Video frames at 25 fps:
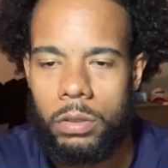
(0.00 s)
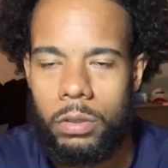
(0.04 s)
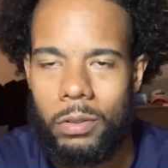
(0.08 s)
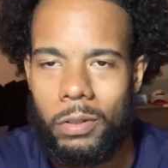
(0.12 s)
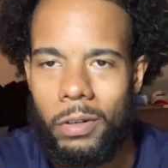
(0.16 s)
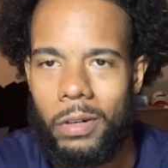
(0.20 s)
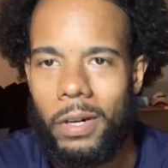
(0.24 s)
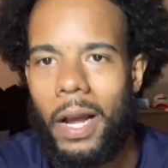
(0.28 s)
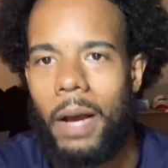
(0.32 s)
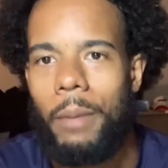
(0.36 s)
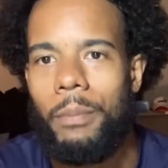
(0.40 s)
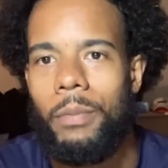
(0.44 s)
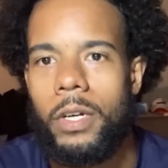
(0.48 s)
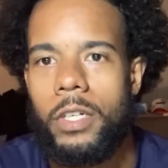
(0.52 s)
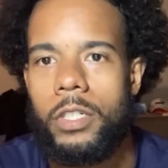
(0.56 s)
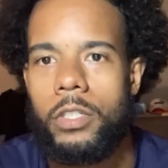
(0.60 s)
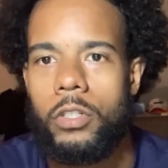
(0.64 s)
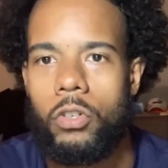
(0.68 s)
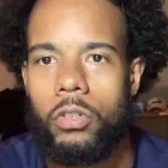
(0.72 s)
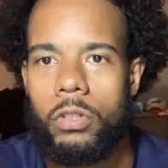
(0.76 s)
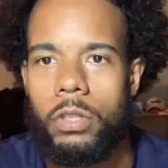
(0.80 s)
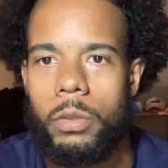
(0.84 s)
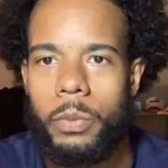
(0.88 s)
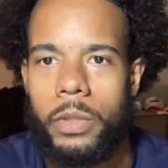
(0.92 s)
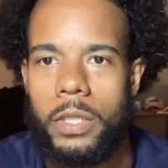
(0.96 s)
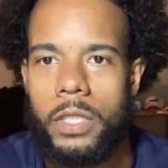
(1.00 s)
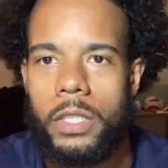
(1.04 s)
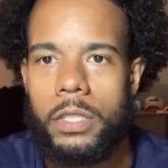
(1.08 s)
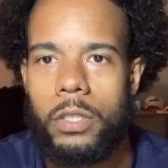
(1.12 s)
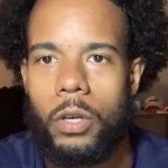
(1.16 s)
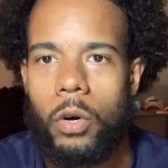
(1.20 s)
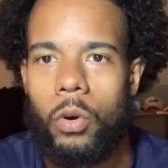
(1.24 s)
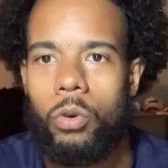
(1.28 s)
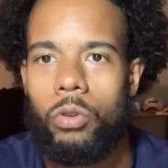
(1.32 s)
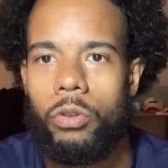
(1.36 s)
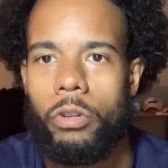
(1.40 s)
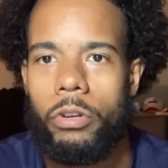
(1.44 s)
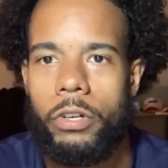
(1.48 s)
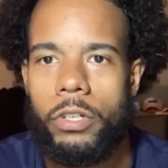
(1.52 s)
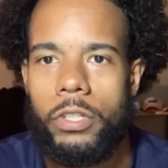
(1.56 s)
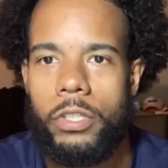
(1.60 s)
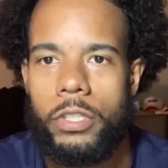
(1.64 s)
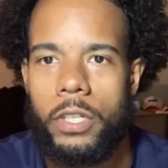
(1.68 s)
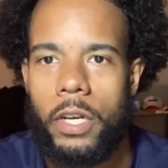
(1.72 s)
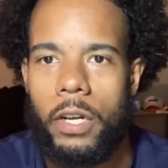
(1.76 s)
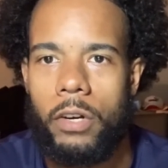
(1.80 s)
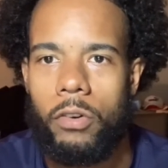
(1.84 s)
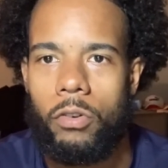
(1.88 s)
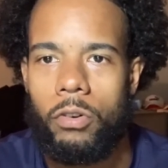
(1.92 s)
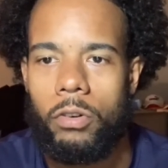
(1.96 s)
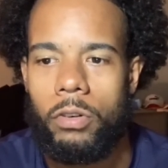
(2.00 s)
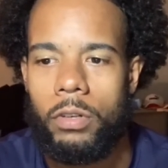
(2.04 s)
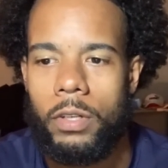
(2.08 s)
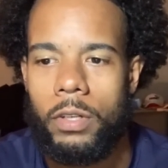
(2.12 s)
or not much older, but just older in general.